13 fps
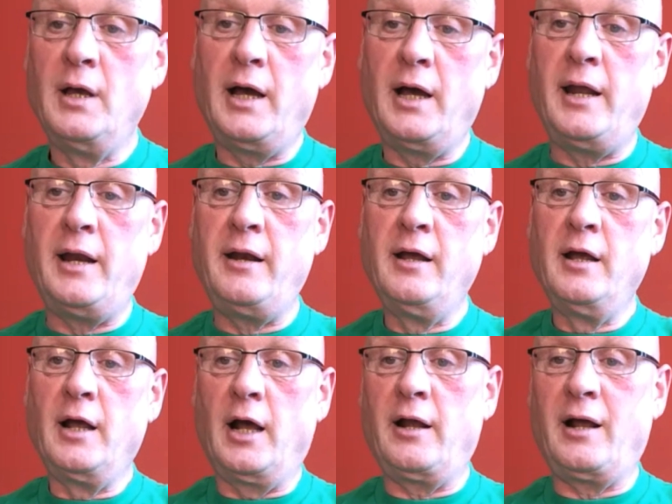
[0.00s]
And then
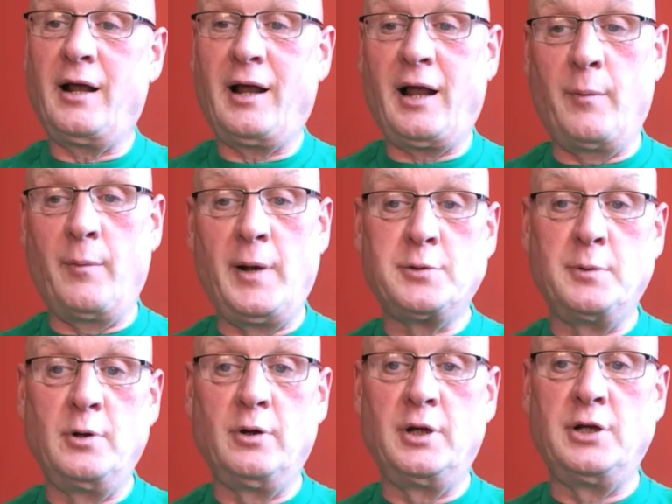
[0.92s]
I went to
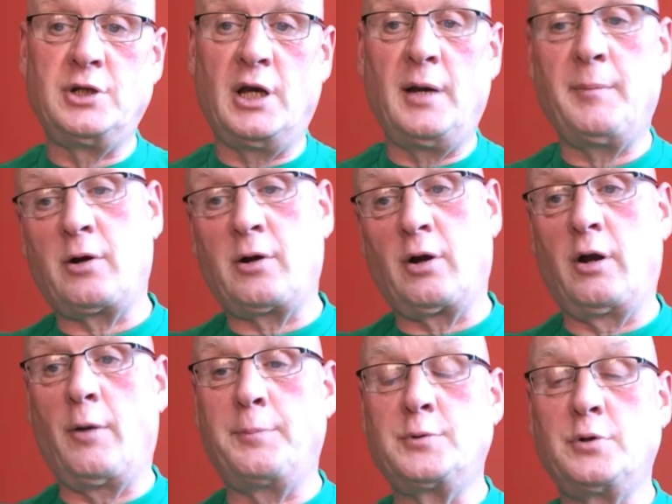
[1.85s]
another gym. I got an
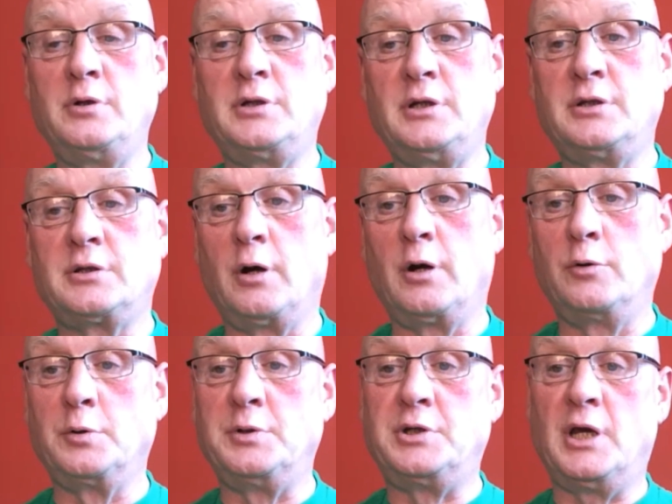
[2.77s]
opportunity to go
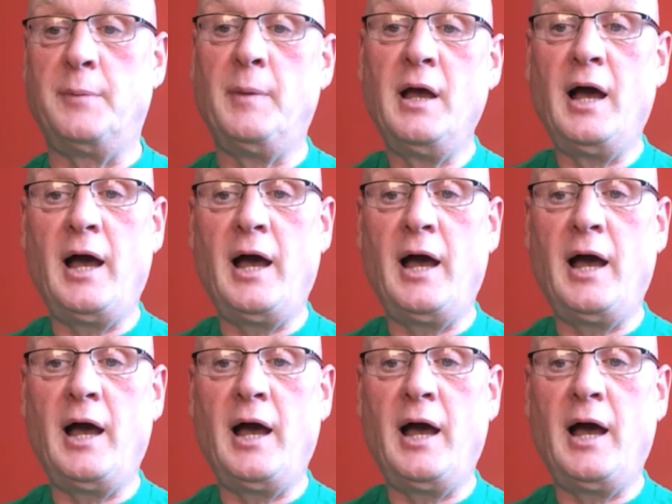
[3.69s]
to a gym.